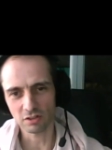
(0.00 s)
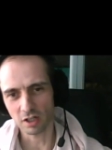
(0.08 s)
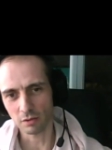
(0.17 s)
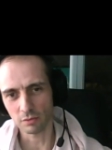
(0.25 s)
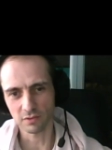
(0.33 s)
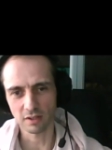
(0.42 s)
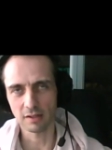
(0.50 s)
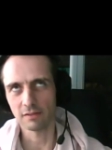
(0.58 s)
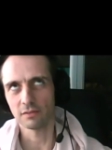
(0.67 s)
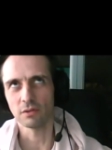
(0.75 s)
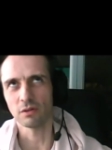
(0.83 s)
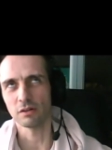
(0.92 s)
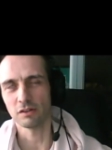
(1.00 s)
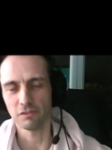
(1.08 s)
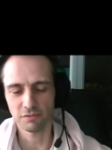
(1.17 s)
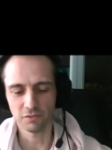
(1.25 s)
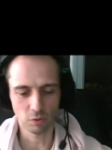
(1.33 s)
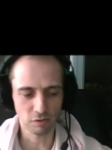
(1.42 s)
thousands, or
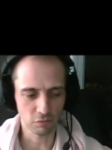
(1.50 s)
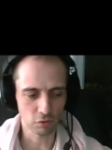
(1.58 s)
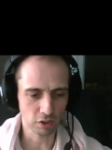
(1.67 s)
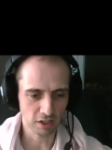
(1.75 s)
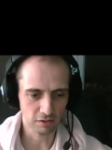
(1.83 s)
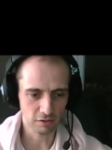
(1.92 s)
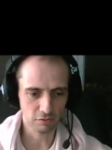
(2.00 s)
if you have work